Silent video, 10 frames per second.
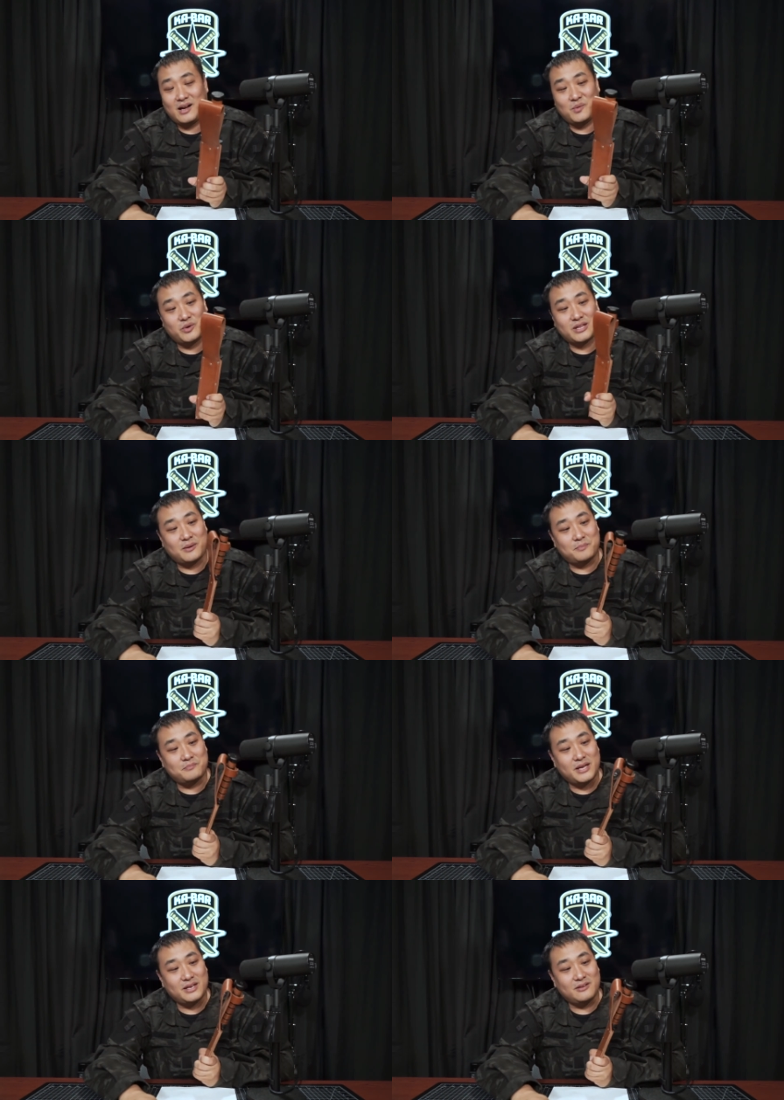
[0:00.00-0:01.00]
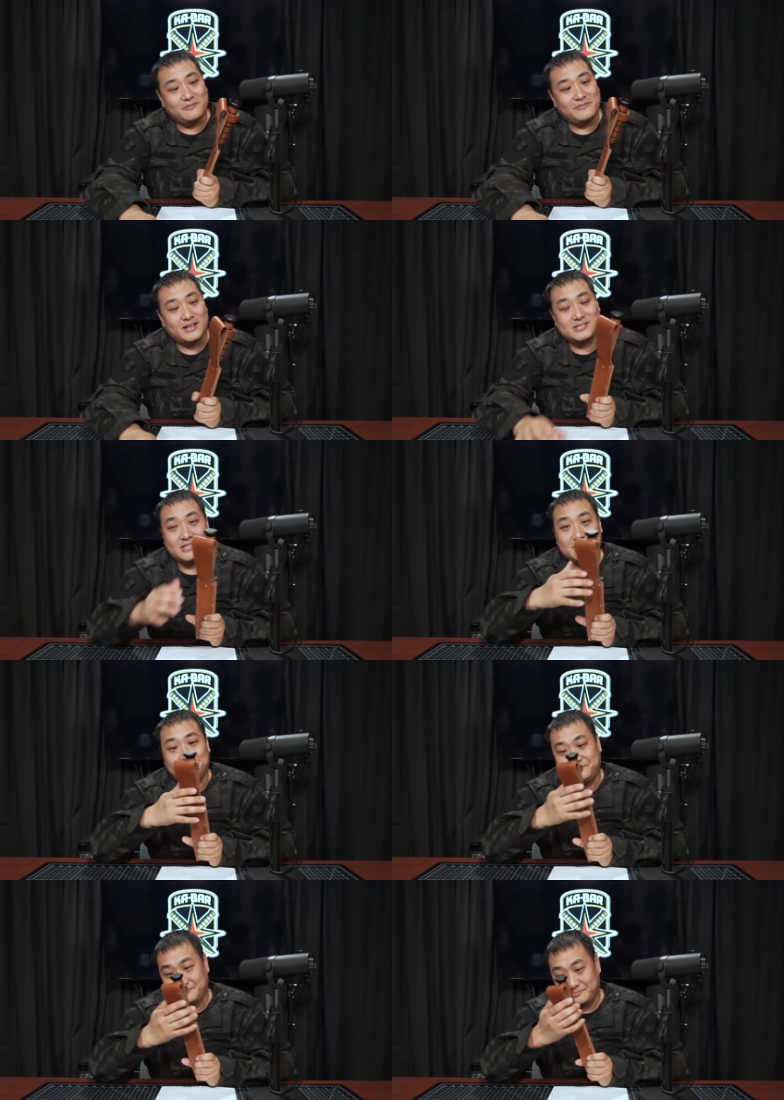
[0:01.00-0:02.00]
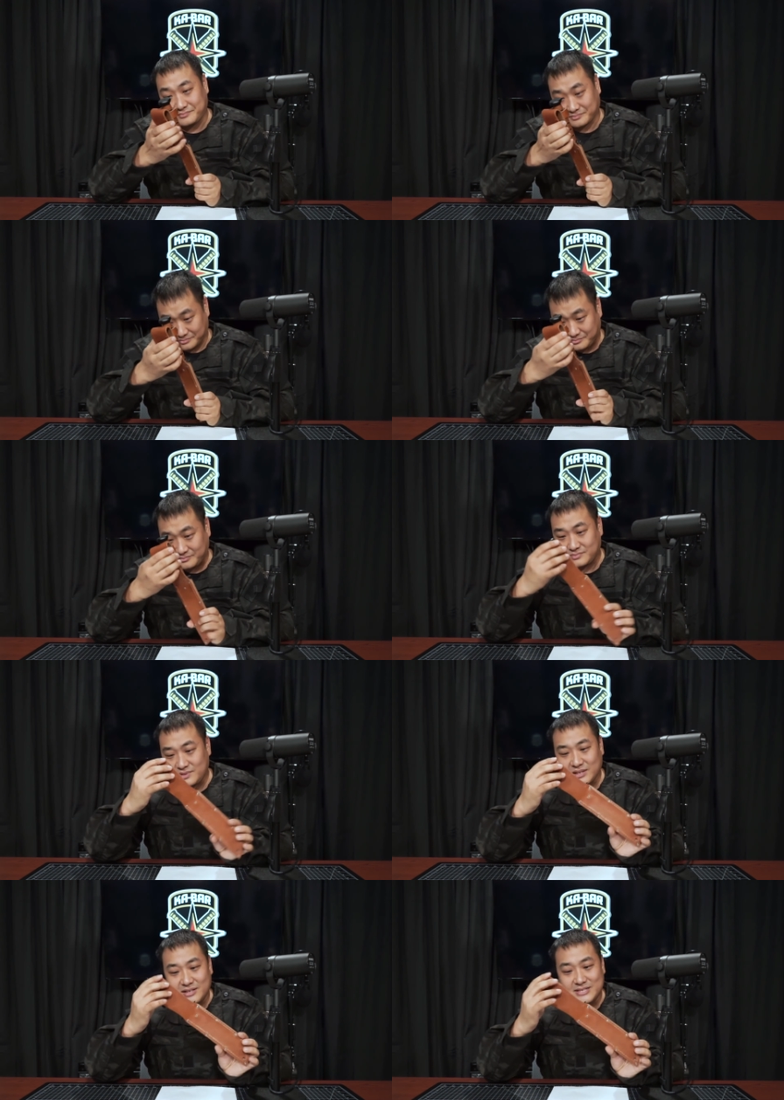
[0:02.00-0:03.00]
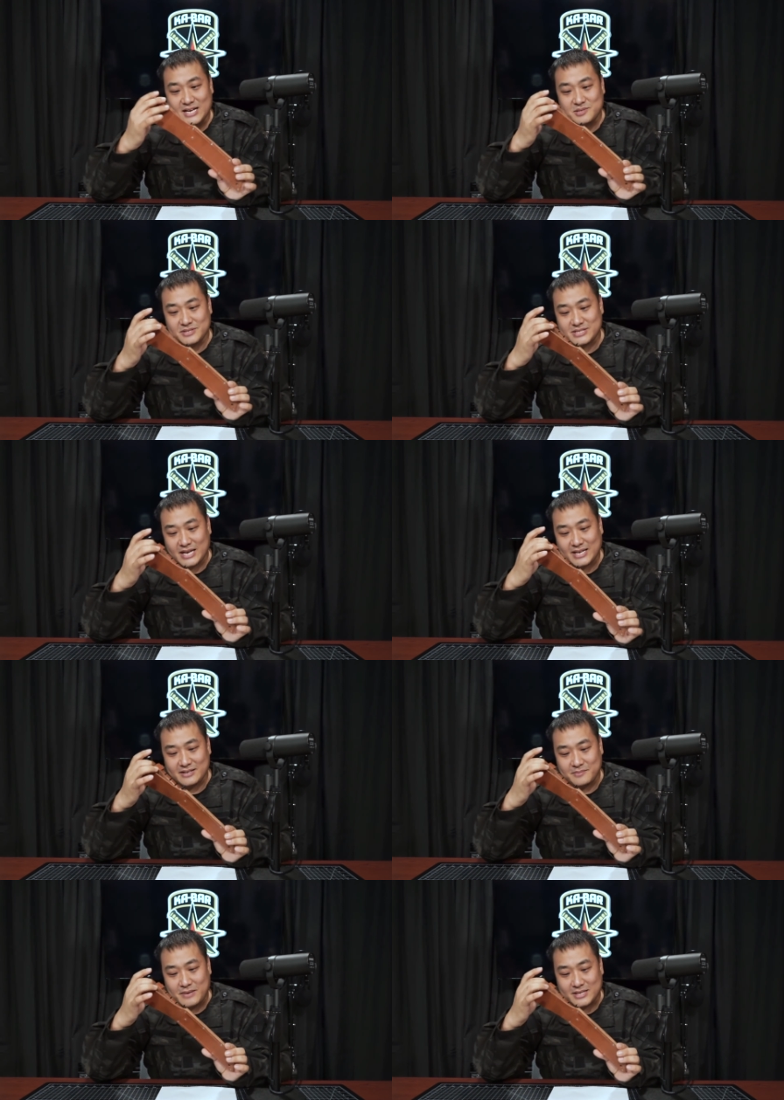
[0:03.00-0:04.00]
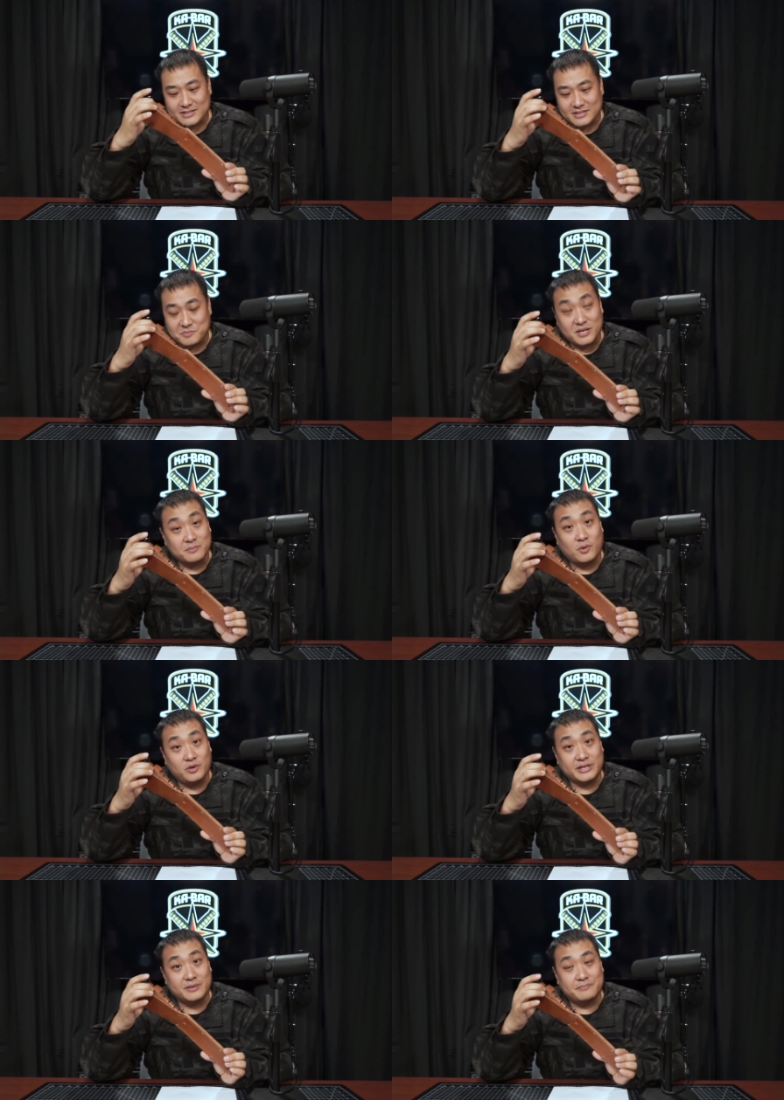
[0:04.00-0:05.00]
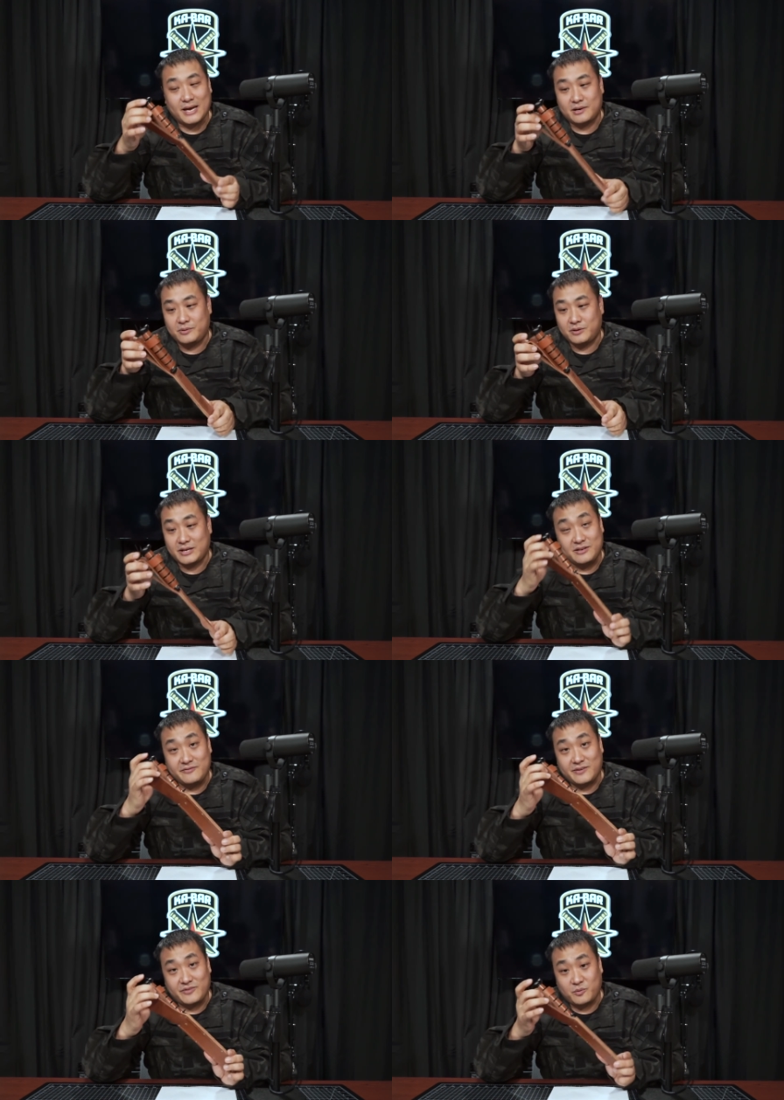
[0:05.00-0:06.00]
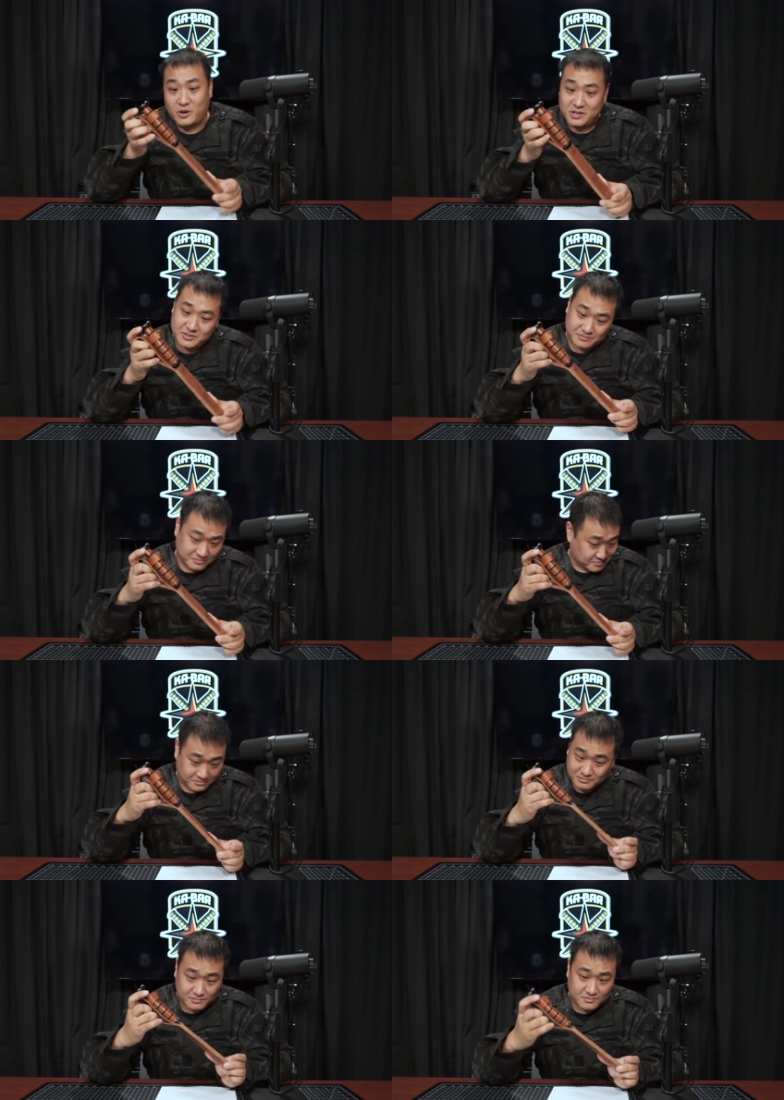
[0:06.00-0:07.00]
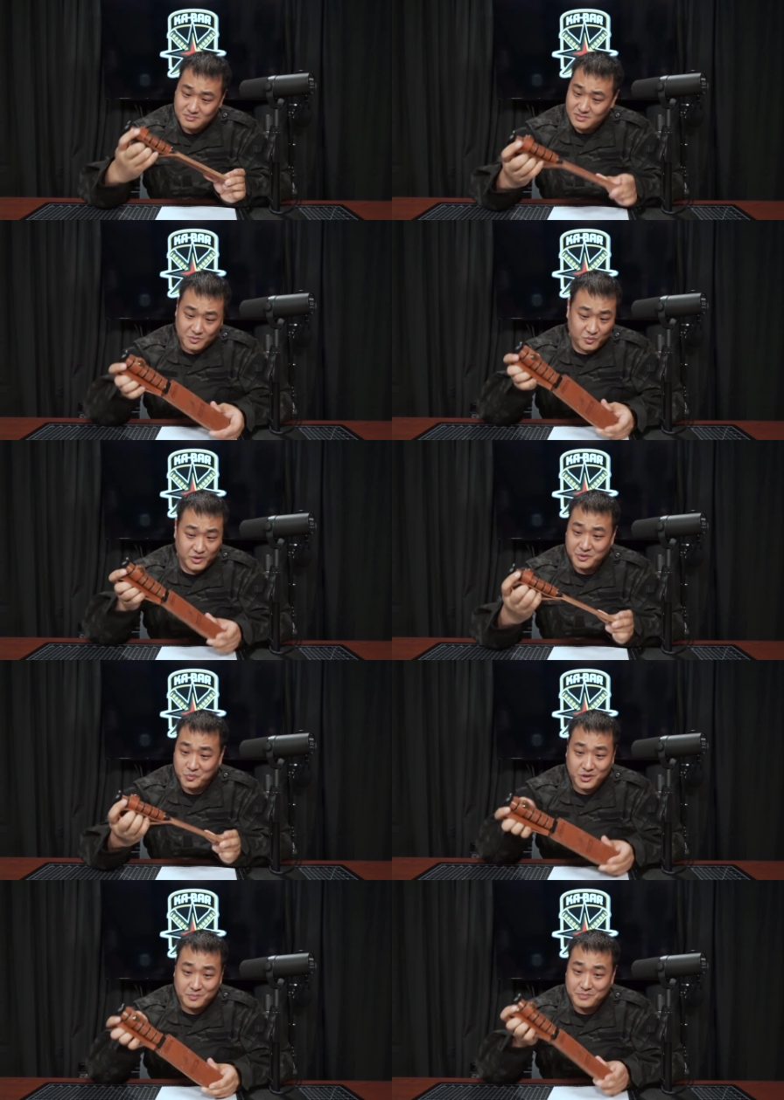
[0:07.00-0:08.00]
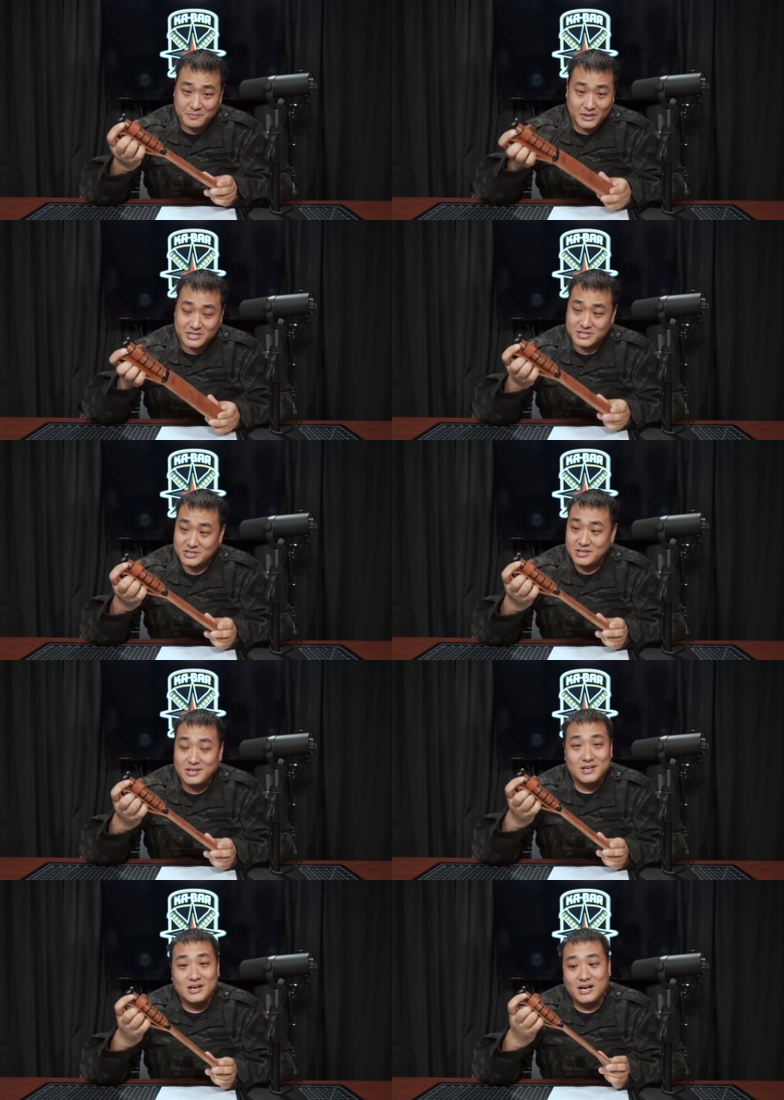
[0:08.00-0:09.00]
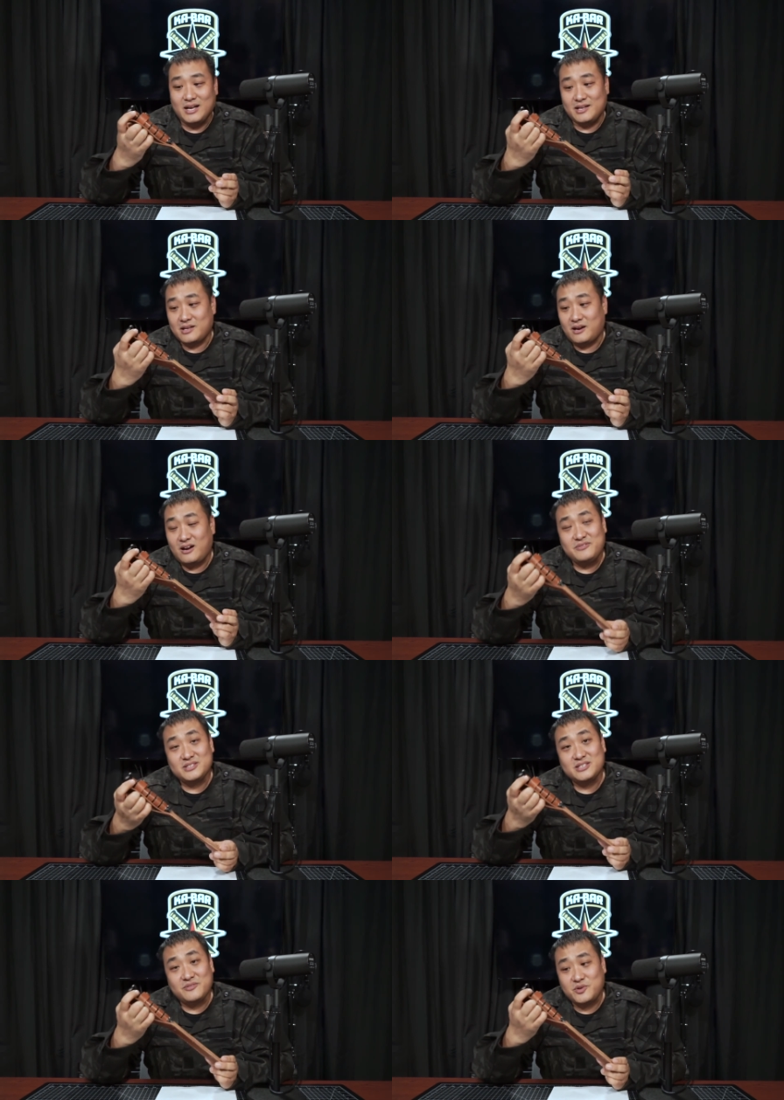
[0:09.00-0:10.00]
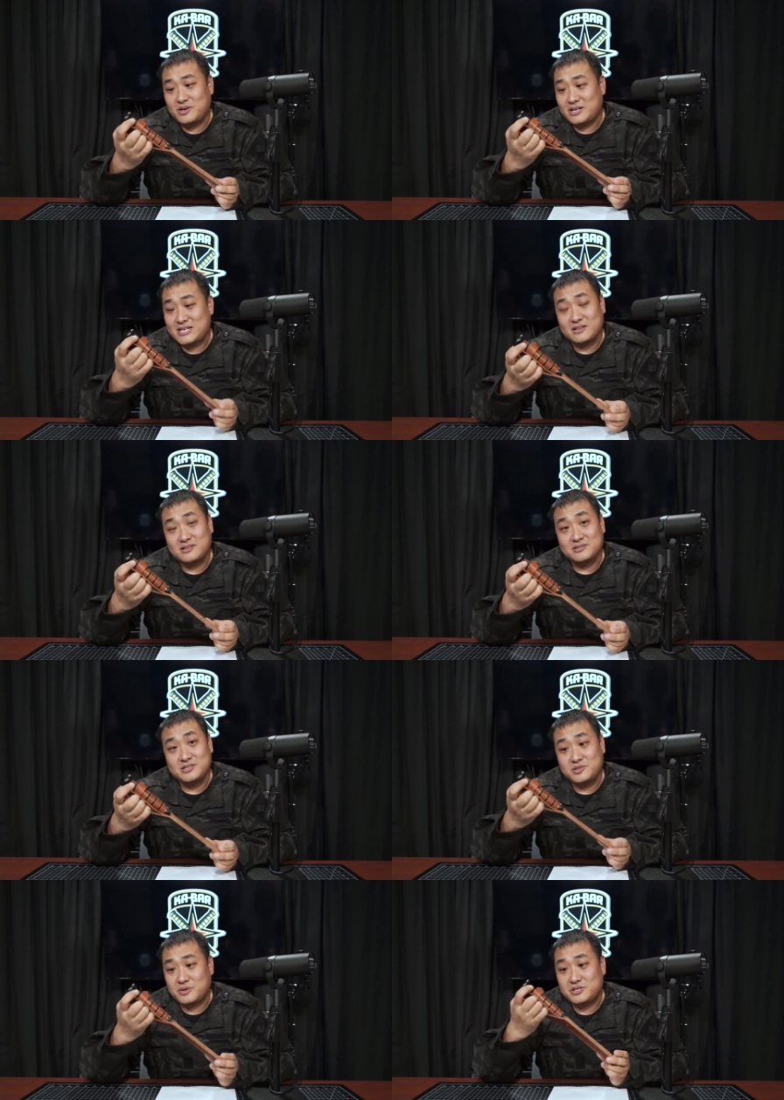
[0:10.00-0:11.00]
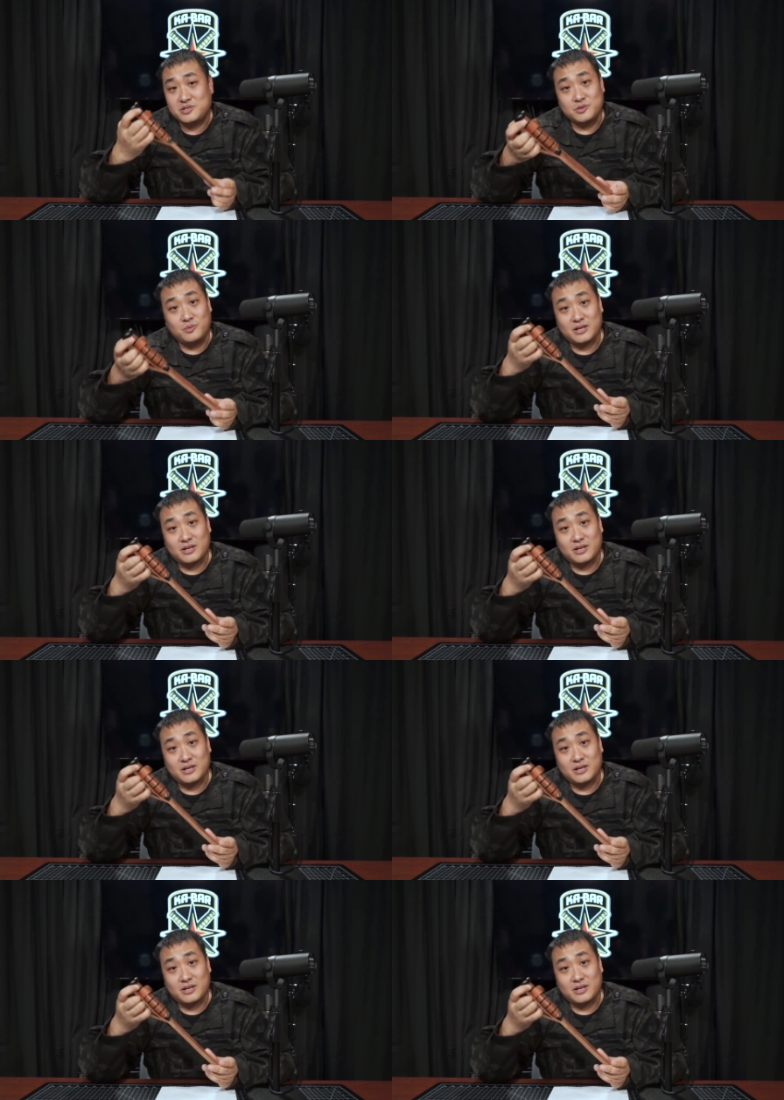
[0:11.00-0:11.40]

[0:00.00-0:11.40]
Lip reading: without many fancy attachments, I can't imagine this being MOLLE compatible. And even if it was, really wouldn't be much. And obviously, if you're in a tactical situation, you